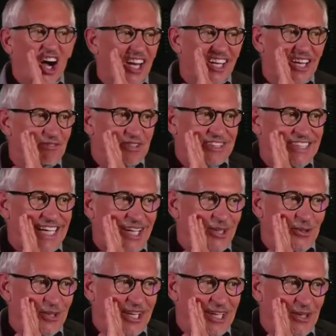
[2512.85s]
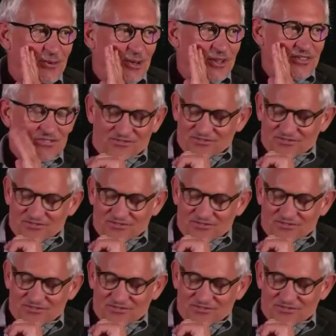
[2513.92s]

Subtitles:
never tackled anyone.